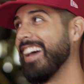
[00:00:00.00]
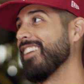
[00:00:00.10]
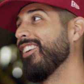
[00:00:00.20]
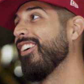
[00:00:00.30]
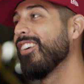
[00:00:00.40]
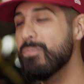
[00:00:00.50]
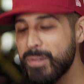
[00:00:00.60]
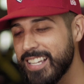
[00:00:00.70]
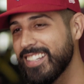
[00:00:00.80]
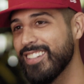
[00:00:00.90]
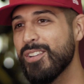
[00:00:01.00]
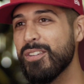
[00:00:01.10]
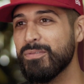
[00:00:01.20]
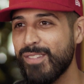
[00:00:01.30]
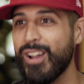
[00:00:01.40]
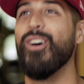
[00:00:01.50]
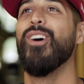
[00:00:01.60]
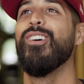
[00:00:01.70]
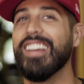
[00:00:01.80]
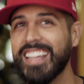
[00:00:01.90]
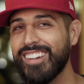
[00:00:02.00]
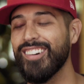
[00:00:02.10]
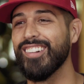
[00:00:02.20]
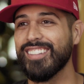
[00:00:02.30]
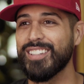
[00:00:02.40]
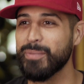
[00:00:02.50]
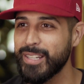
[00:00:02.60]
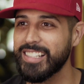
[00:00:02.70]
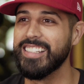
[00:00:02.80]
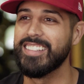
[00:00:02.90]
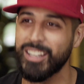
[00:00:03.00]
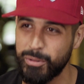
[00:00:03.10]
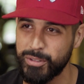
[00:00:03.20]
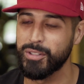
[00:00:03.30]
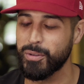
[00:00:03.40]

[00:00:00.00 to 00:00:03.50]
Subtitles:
Out of all the places you can go and get called up to big leagues, it was in